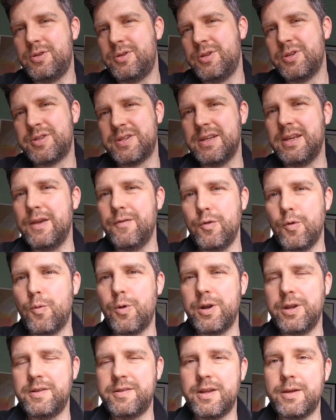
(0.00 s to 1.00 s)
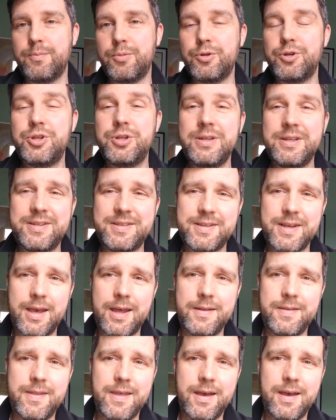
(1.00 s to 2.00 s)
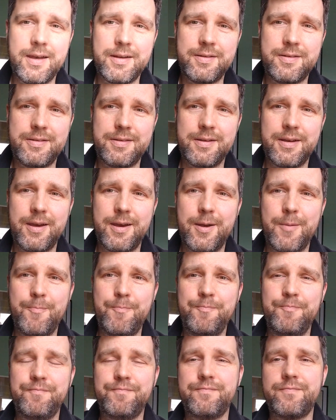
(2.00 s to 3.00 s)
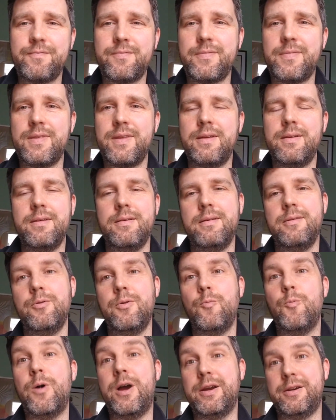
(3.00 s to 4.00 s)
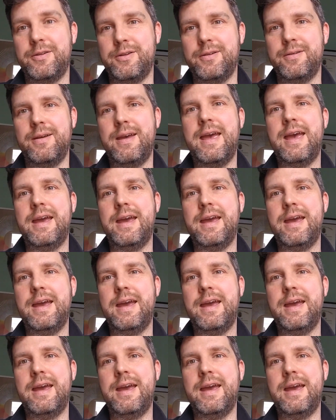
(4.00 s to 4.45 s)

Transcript: just to give you one example, she said that Wagner